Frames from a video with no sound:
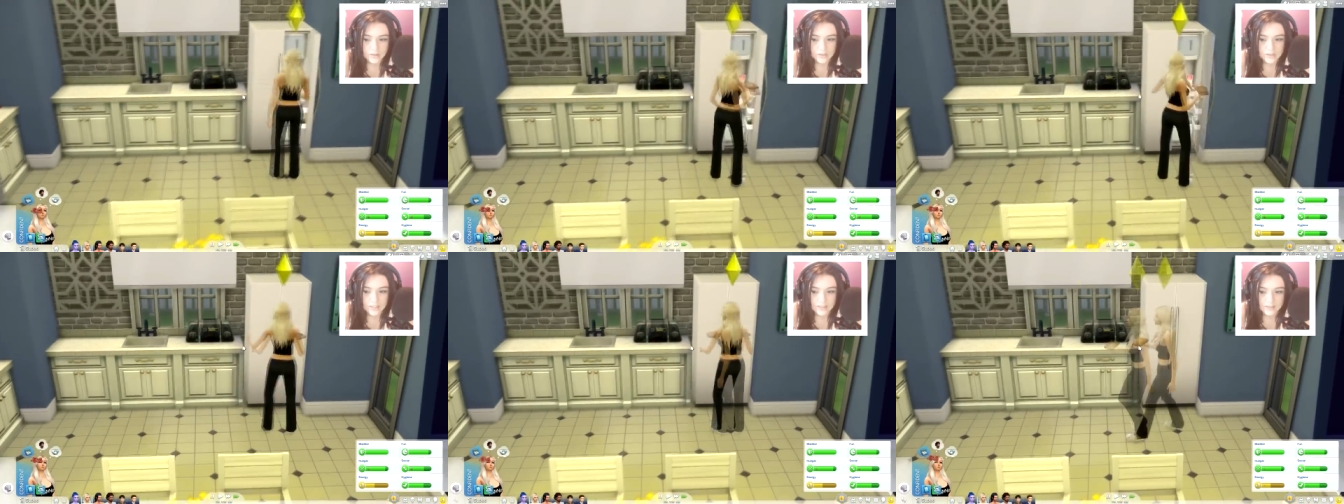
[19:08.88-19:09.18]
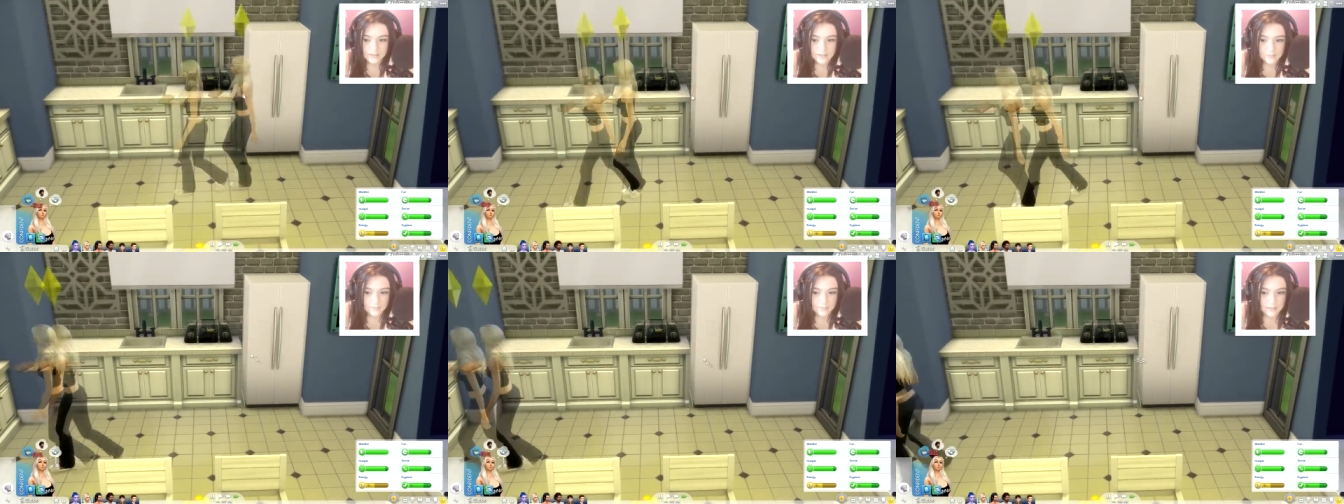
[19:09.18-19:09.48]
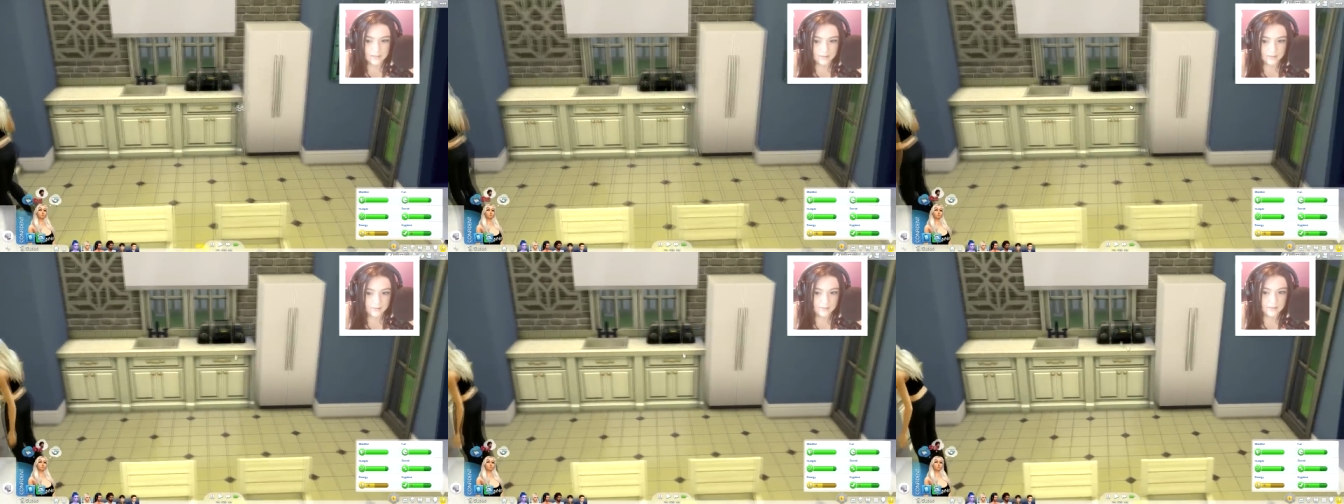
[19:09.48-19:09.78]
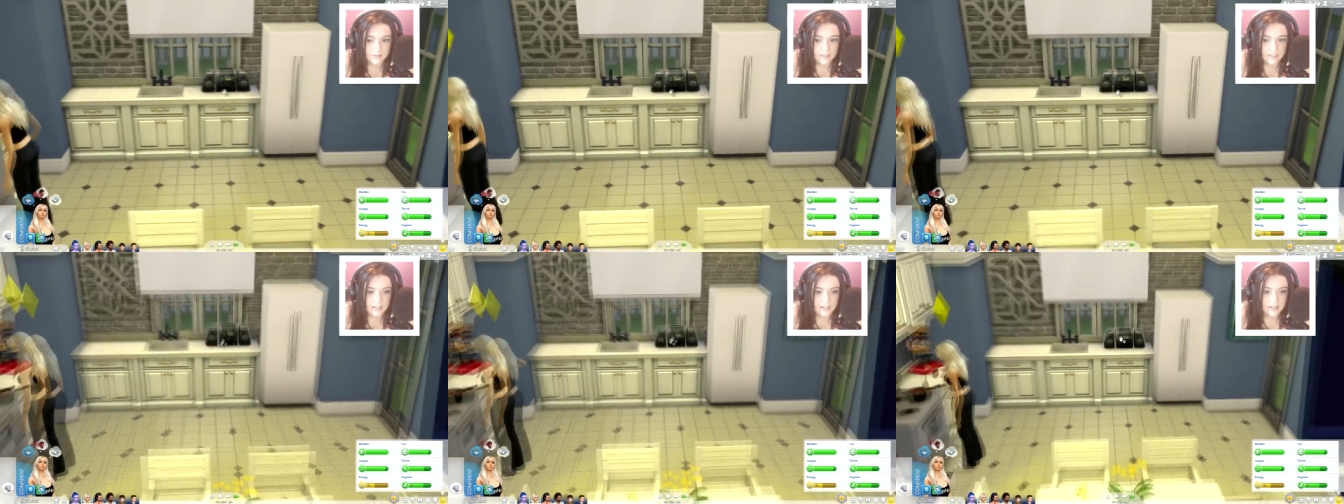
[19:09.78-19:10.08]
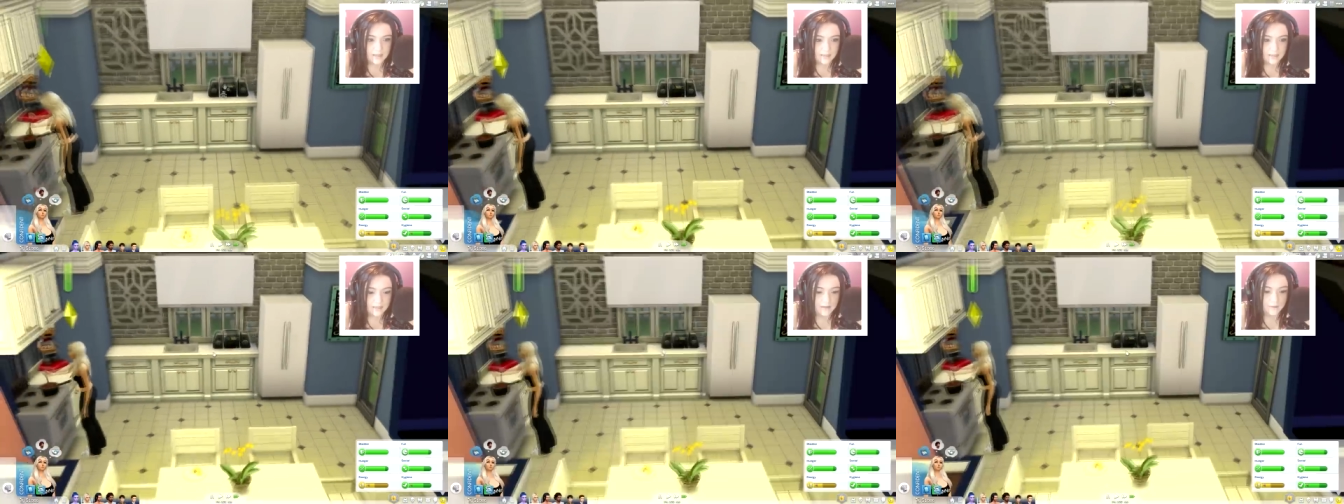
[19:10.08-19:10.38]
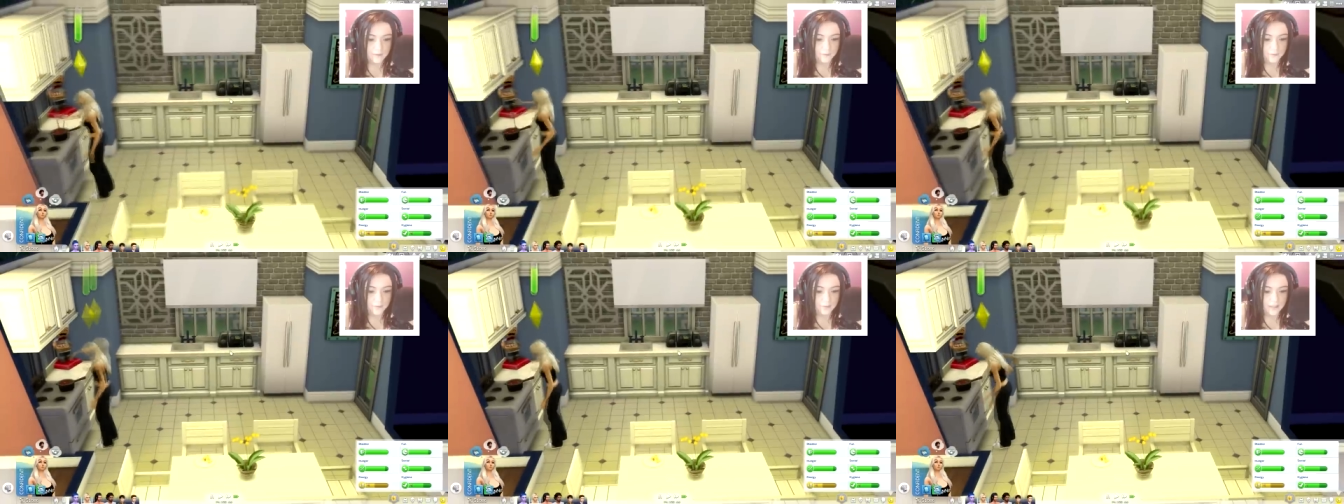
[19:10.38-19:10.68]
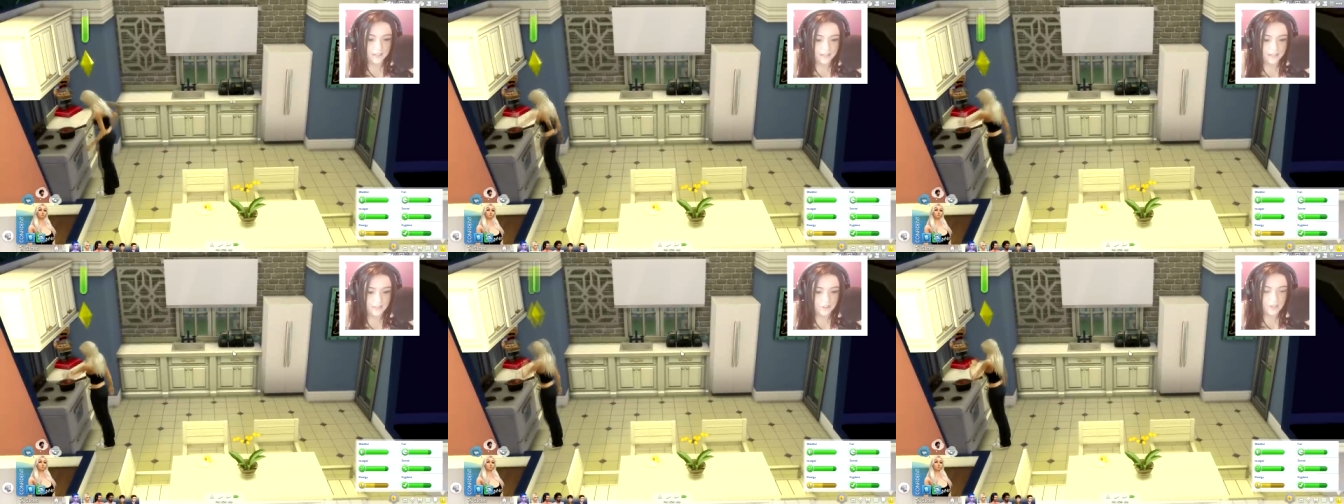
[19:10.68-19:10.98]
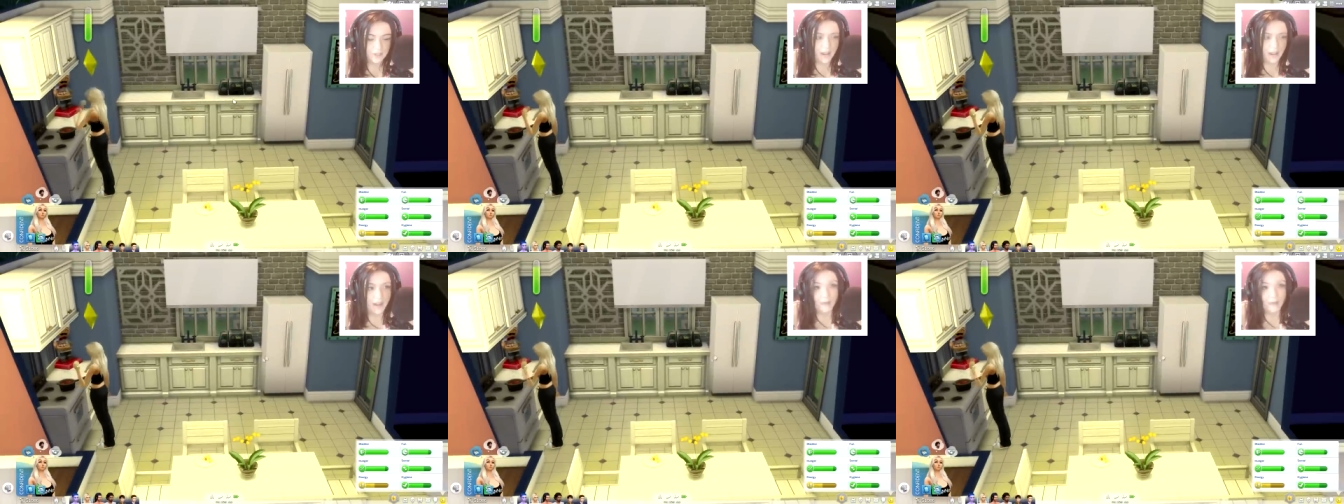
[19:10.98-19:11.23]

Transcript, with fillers: Just get some meals in the fridge.